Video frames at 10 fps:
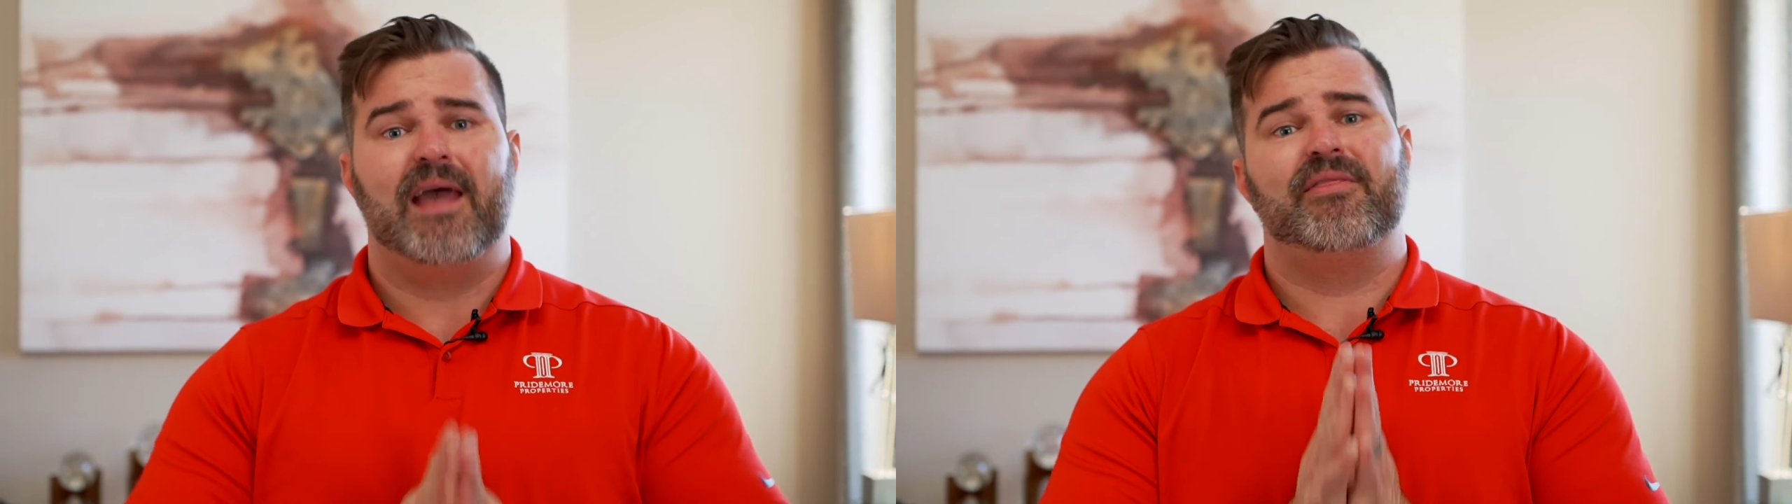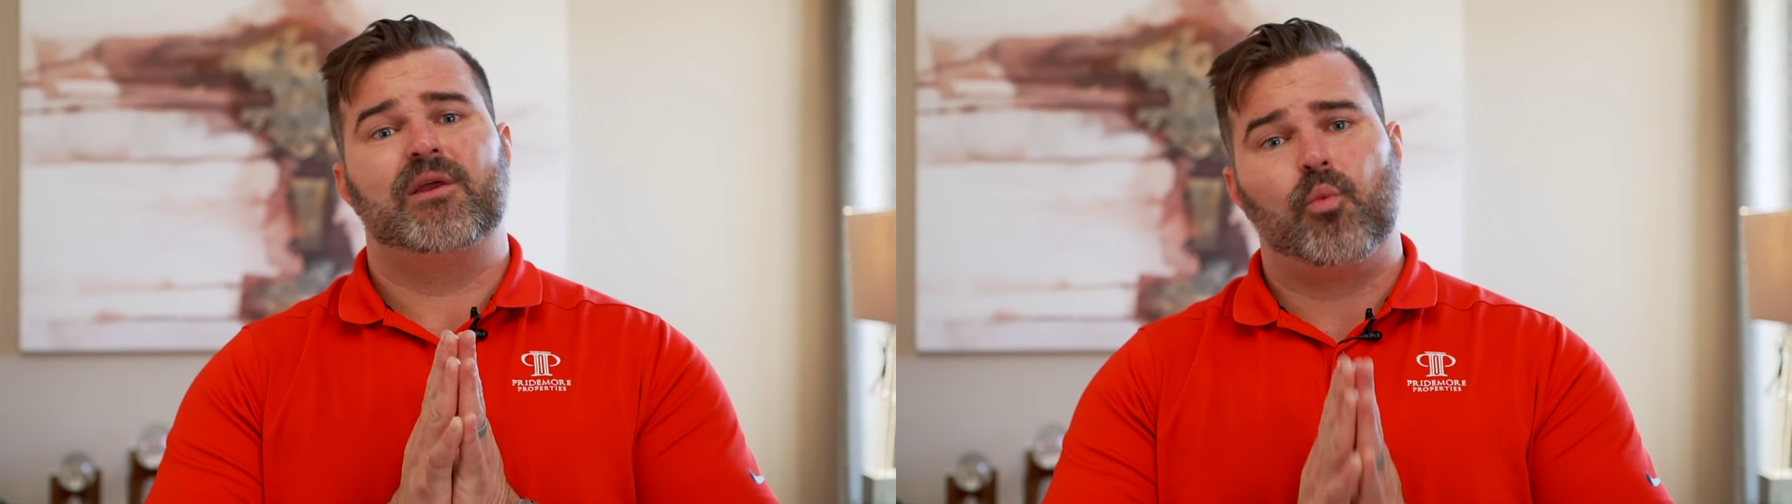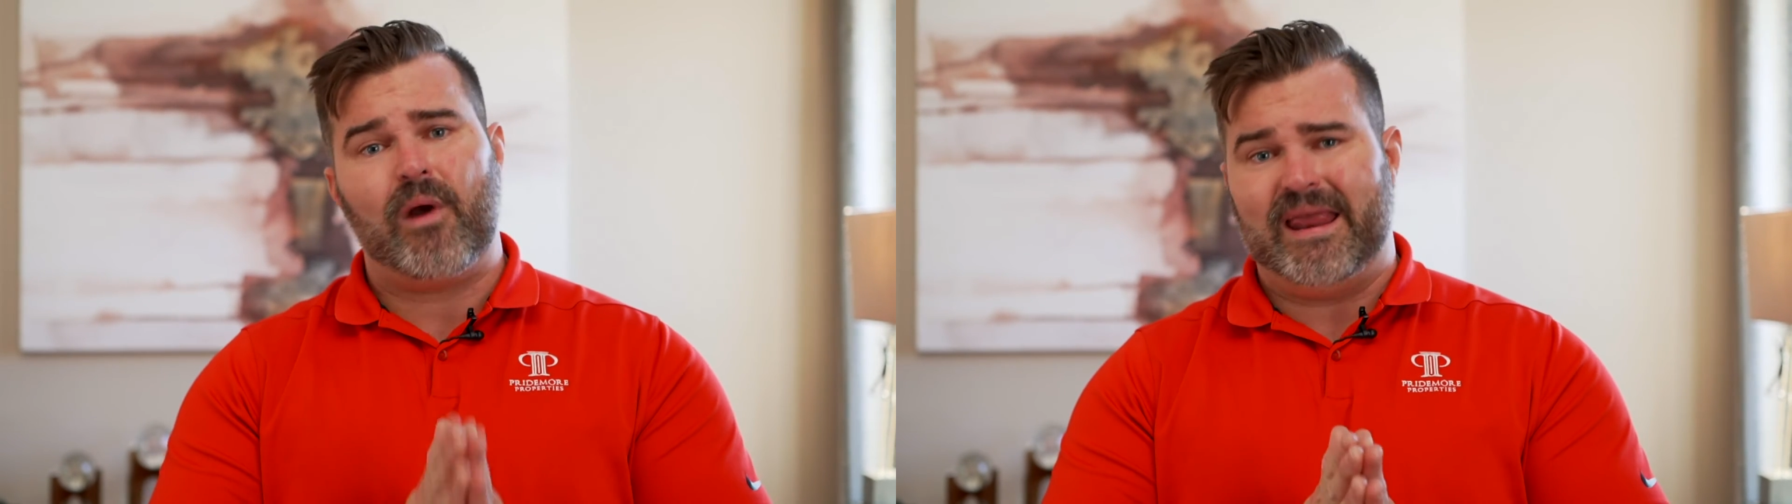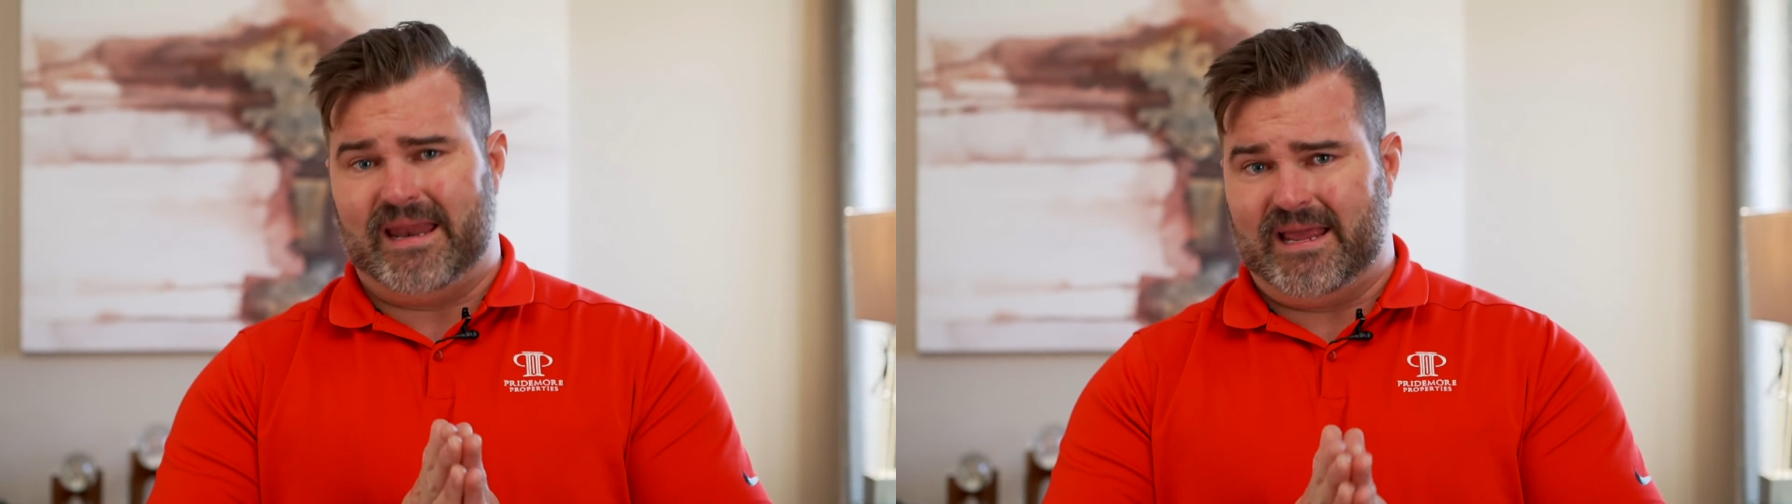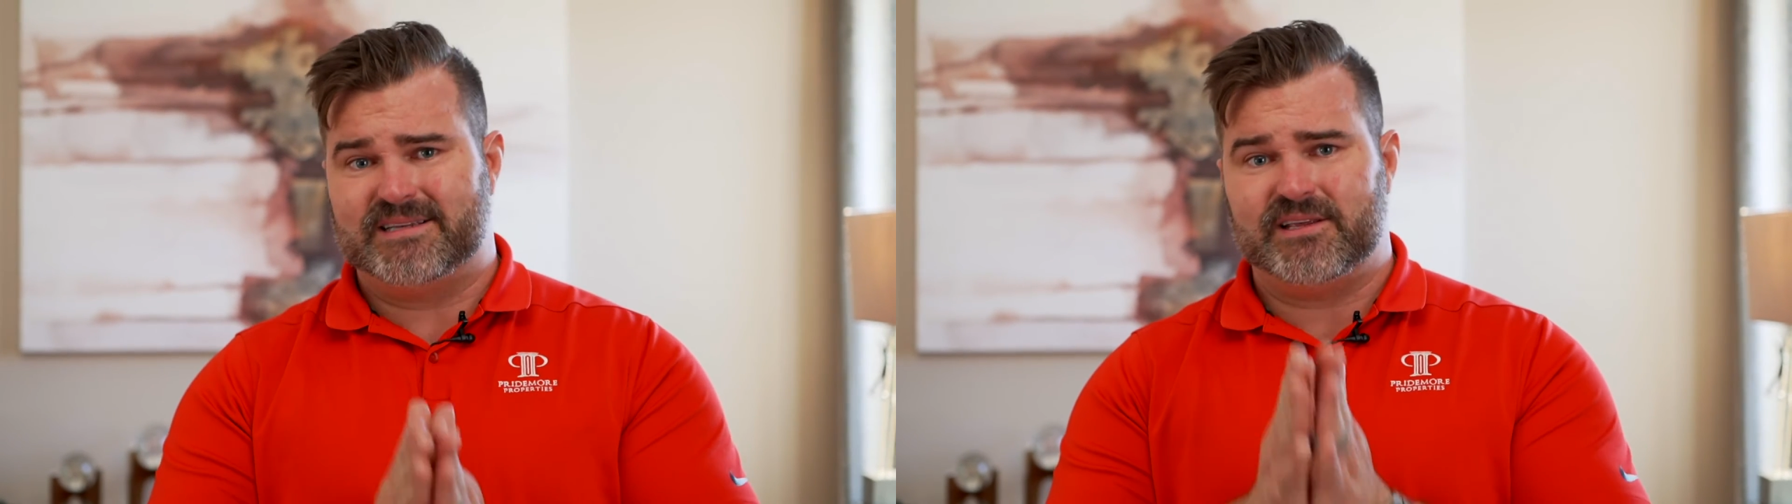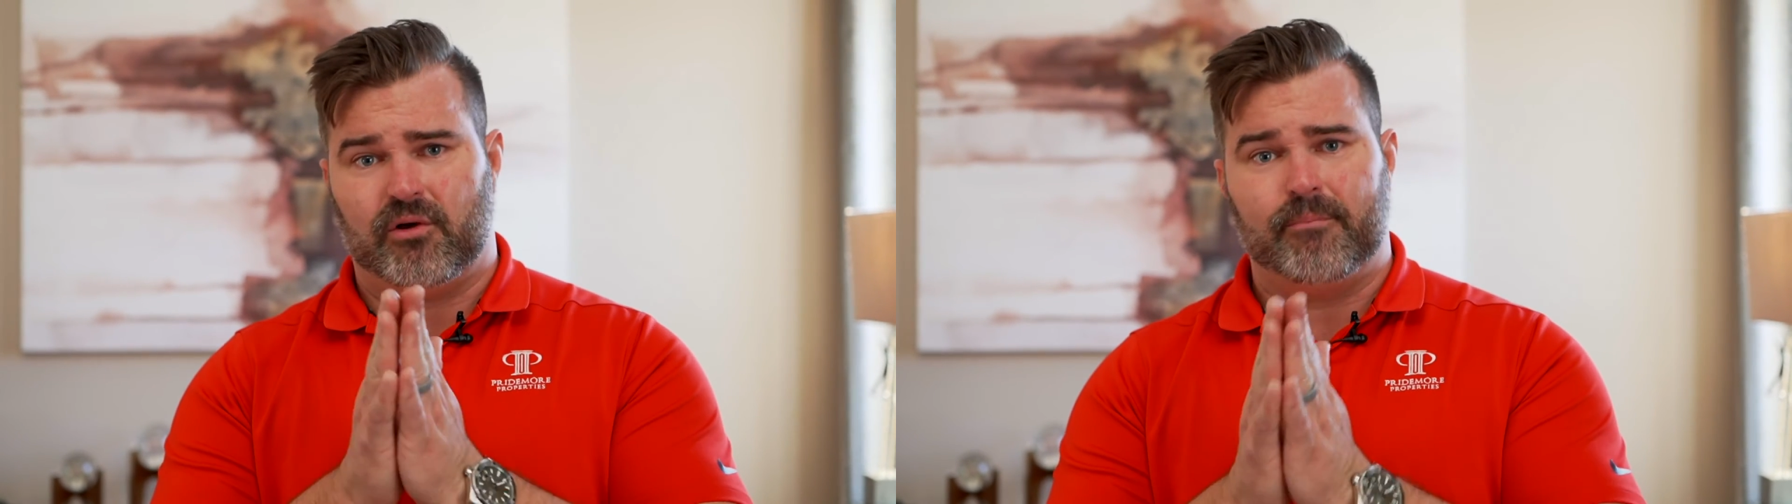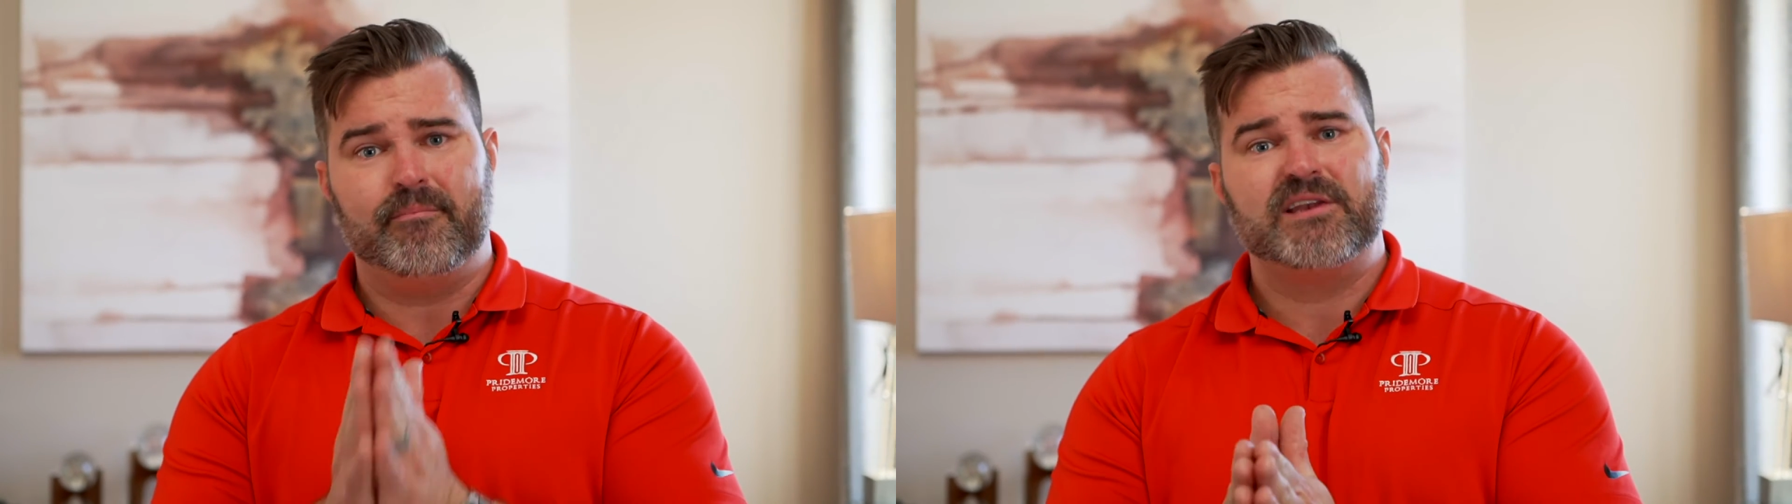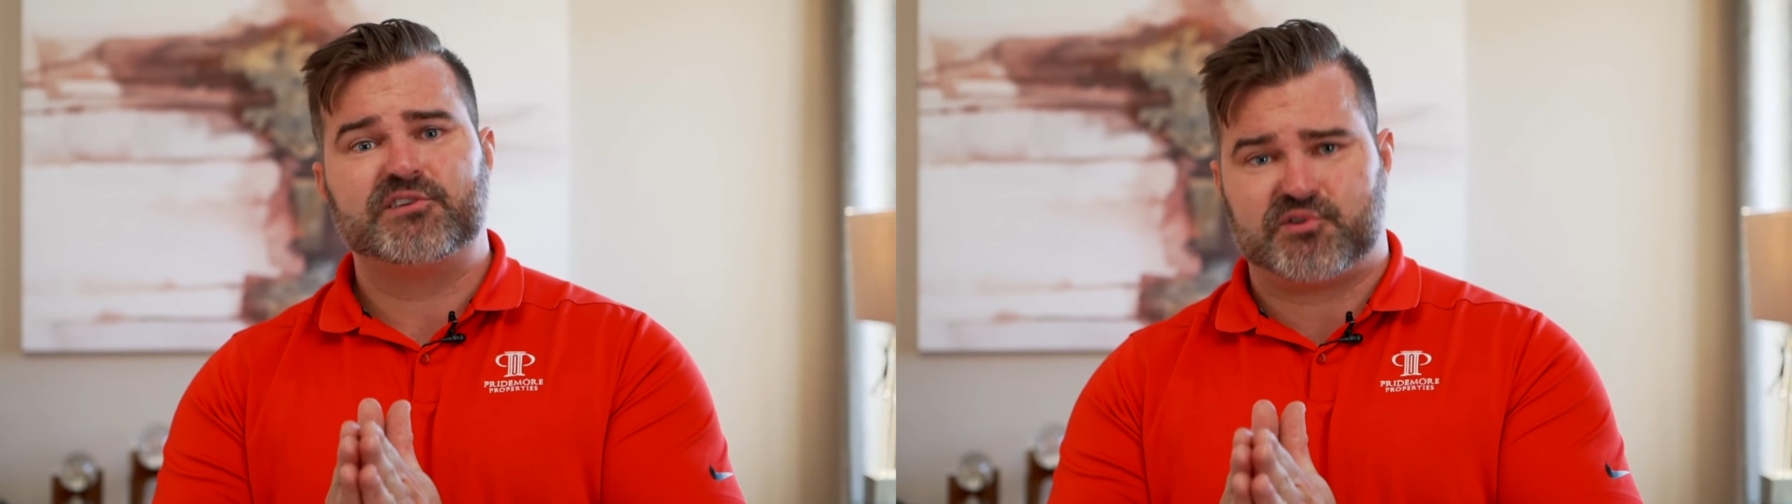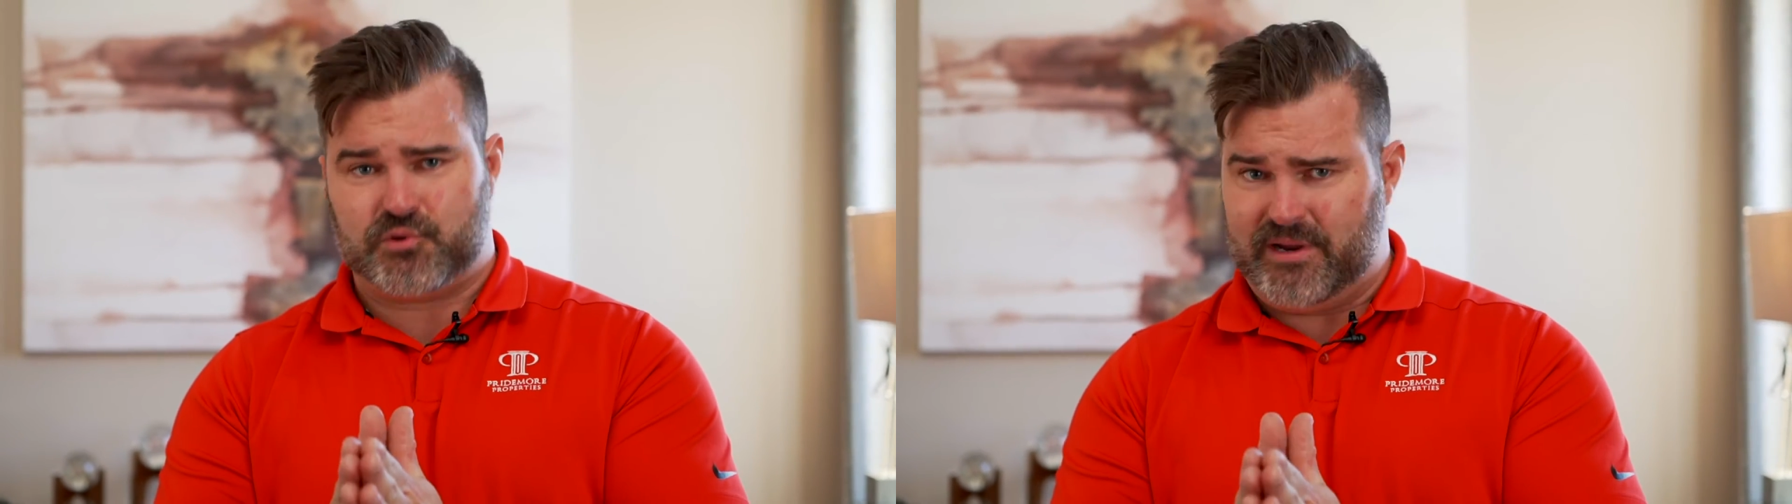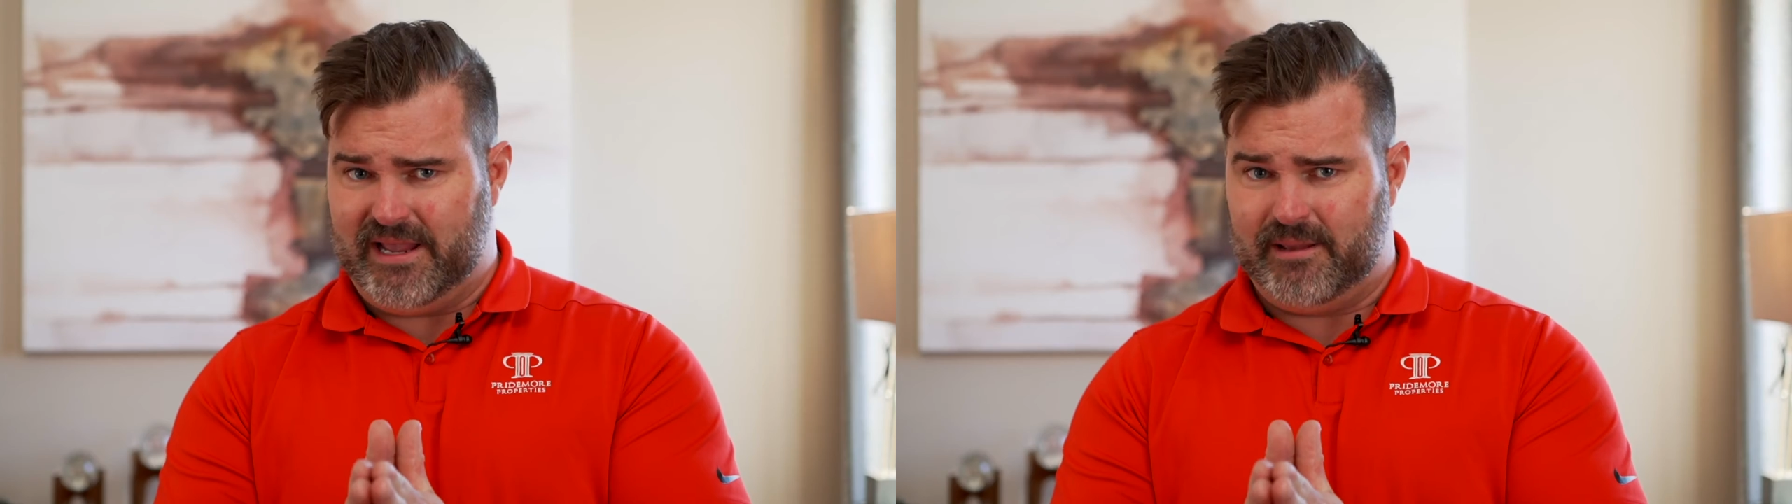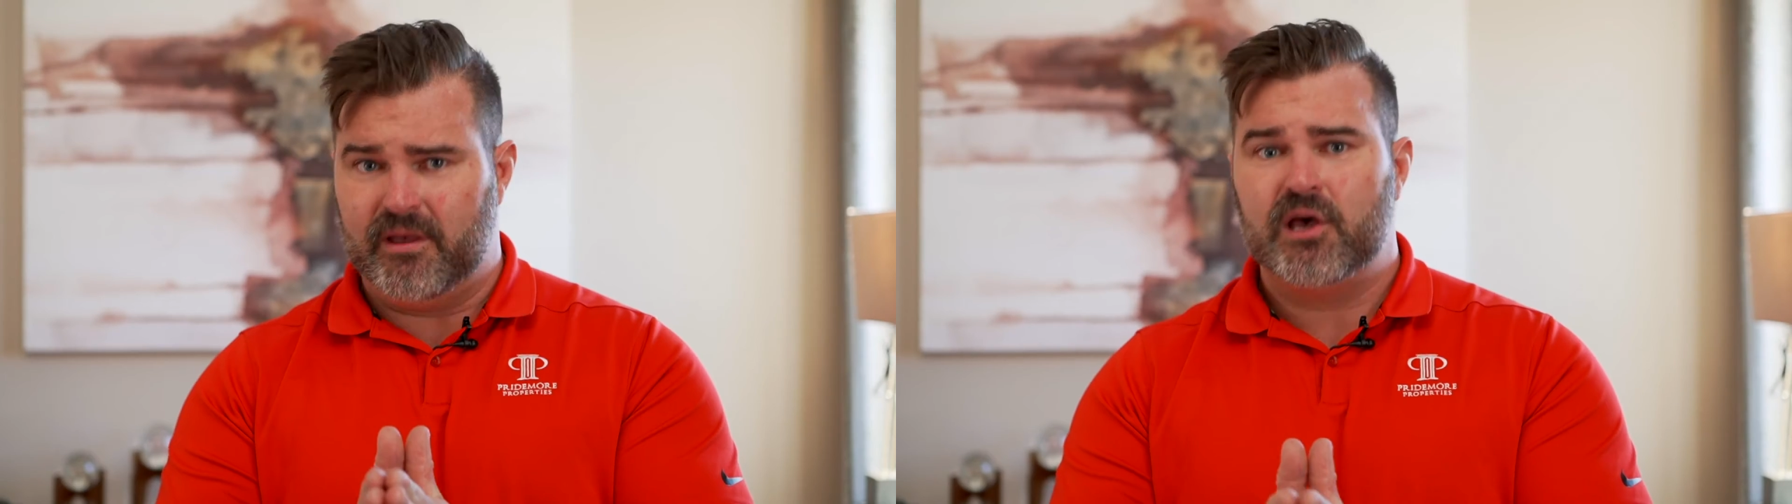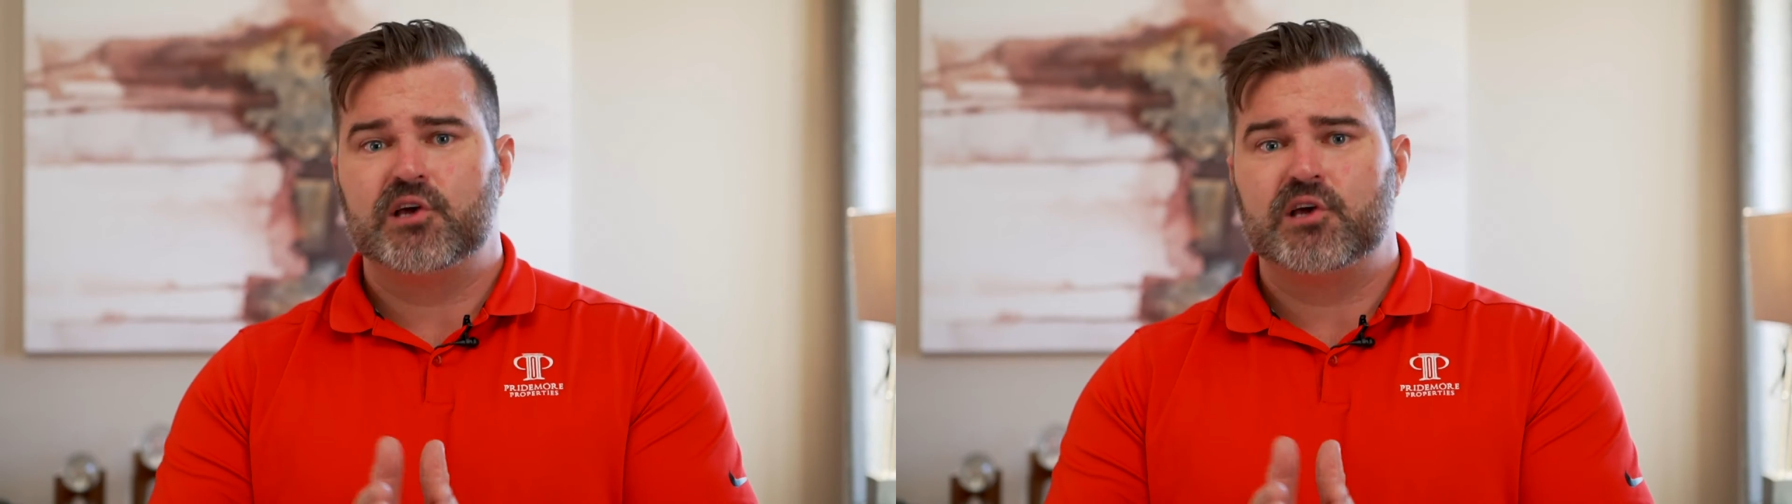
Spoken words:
and then wait until midstream